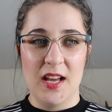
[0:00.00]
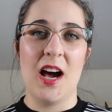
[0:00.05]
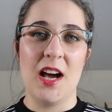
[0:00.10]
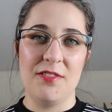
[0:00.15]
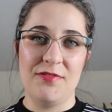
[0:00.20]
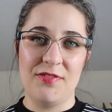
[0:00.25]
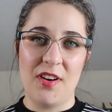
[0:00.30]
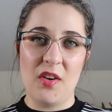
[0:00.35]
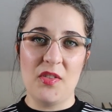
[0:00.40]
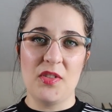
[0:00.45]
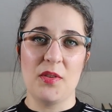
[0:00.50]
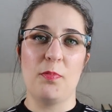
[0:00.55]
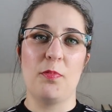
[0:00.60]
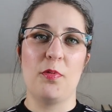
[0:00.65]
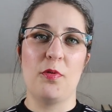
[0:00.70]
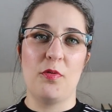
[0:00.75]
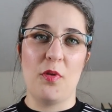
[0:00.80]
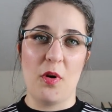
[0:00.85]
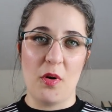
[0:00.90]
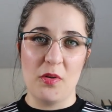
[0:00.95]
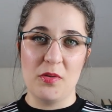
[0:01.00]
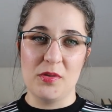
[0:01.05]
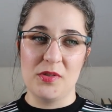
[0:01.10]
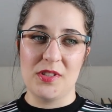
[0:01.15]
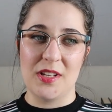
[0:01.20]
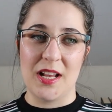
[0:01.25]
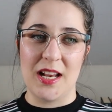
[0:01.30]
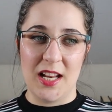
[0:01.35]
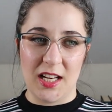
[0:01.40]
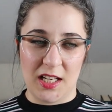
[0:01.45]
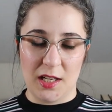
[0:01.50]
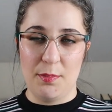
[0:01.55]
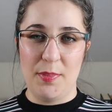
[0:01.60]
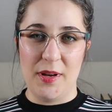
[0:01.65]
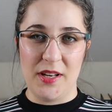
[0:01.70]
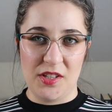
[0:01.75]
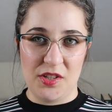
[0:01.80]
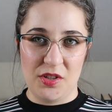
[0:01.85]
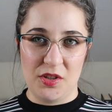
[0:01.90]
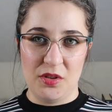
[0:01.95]
I found the prose a little
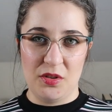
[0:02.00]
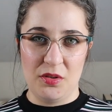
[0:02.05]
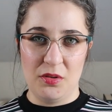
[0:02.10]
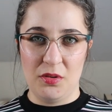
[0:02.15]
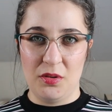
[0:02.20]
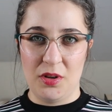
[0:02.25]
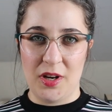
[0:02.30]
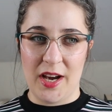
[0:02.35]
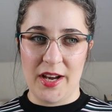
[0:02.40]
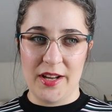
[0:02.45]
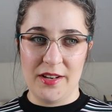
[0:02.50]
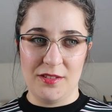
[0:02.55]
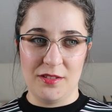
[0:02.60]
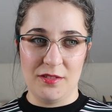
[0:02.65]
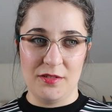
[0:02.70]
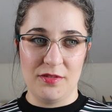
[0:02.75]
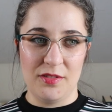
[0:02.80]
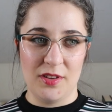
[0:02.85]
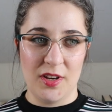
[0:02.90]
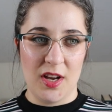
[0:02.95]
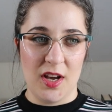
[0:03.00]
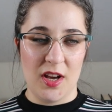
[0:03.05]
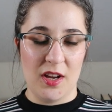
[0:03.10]
bit too kind of